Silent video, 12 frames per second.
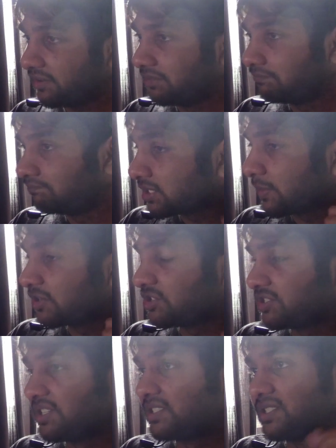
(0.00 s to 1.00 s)
it, especially
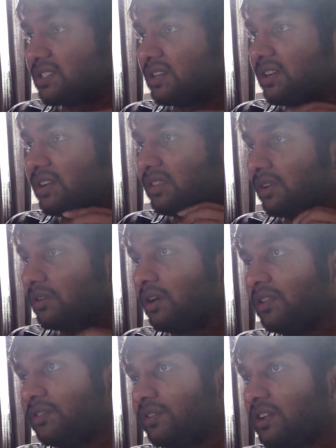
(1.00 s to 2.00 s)
since there are
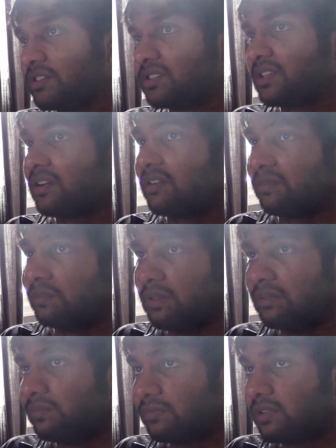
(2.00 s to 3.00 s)
other figures that are
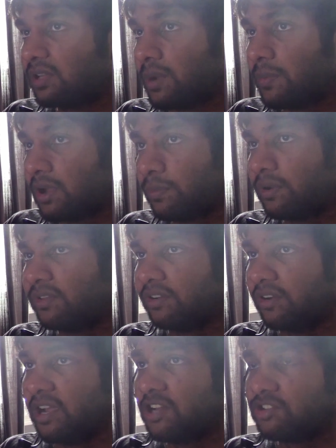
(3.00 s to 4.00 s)
coming up on
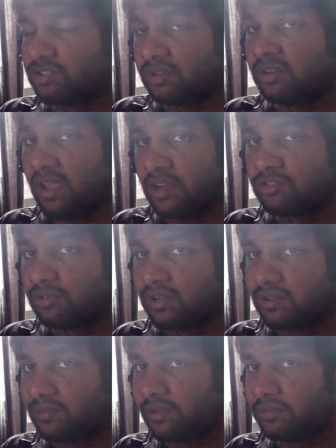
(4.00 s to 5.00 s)
their age,
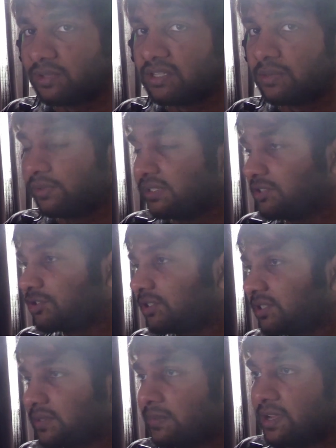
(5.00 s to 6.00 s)
entering like the double
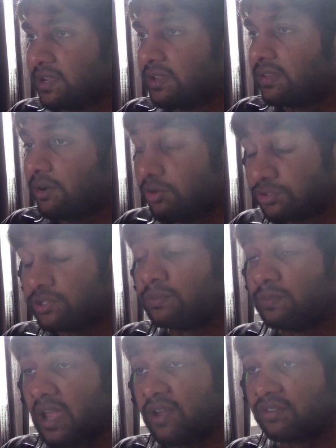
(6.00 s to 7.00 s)
digits, that
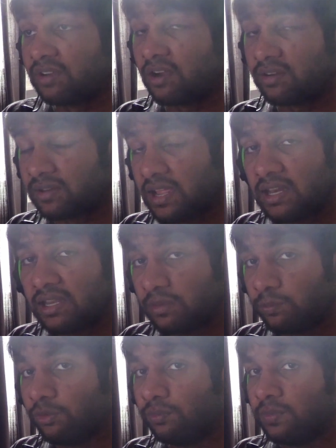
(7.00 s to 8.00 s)
also haven't gotten any
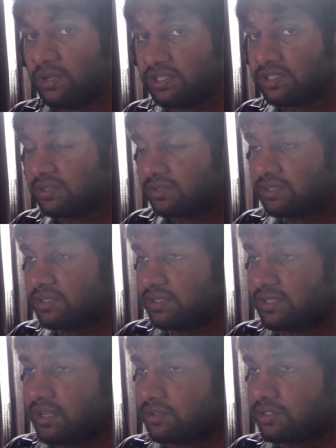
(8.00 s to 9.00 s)
improvements since
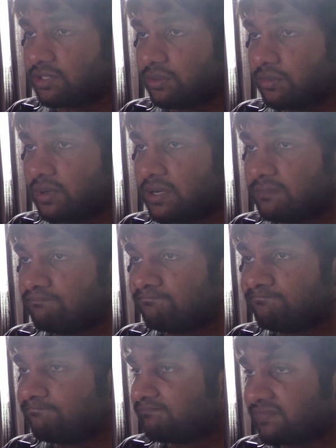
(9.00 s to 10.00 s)
then. So
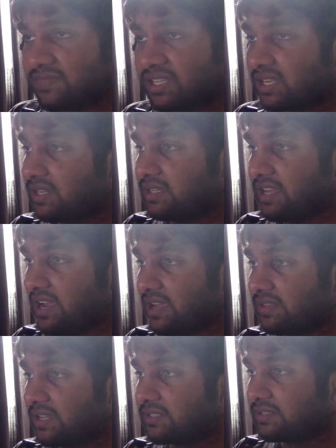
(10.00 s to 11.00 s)
yeah,
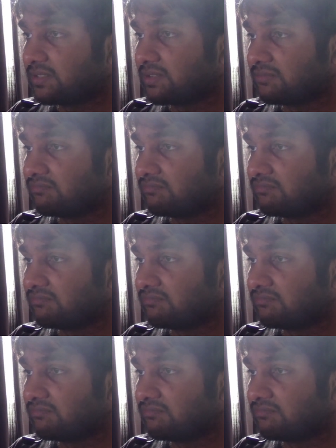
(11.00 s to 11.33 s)
that's it.